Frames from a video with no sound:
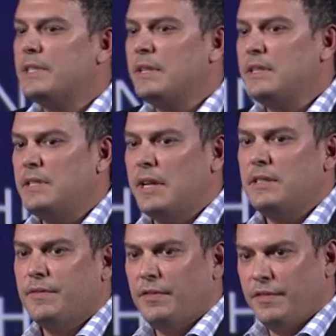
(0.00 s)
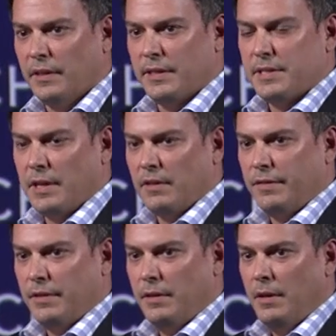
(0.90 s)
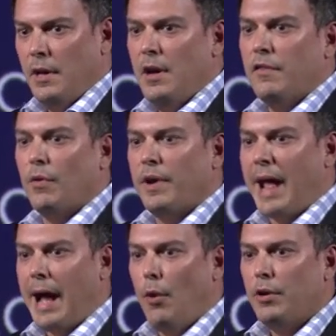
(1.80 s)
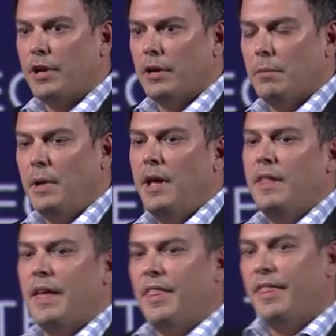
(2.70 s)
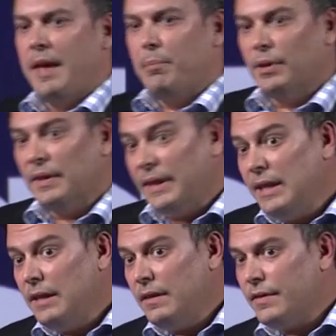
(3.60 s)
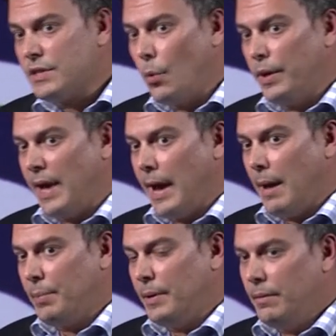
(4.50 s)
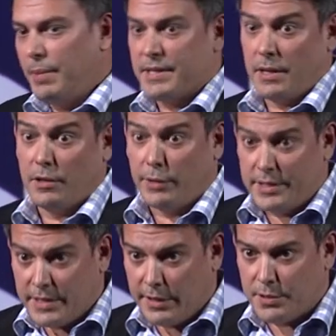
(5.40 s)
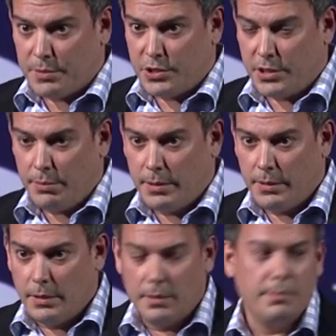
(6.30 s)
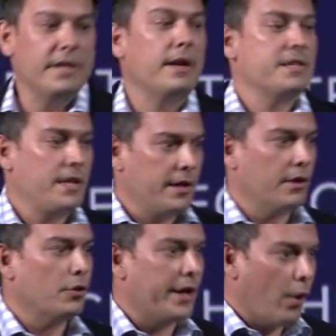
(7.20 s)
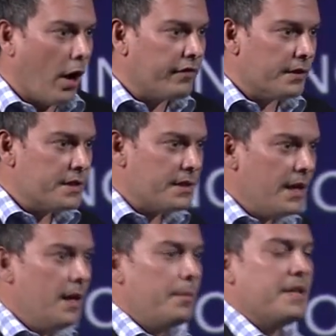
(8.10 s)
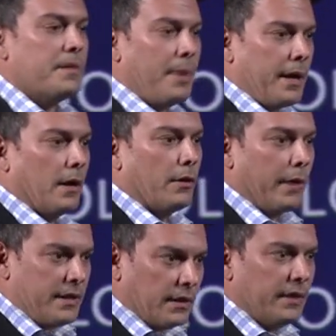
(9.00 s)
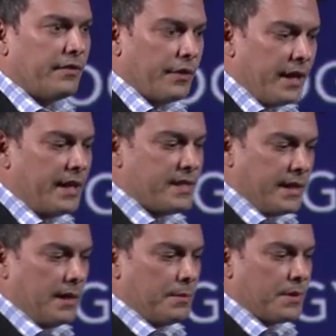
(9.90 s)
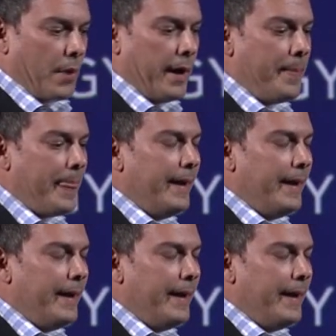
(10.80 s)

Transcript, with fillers: that is yet to fulfill itself, for an outcome that they believe is going to happen based on our great salesmanship, based on our great offers, based upon our great delivery schemes, right?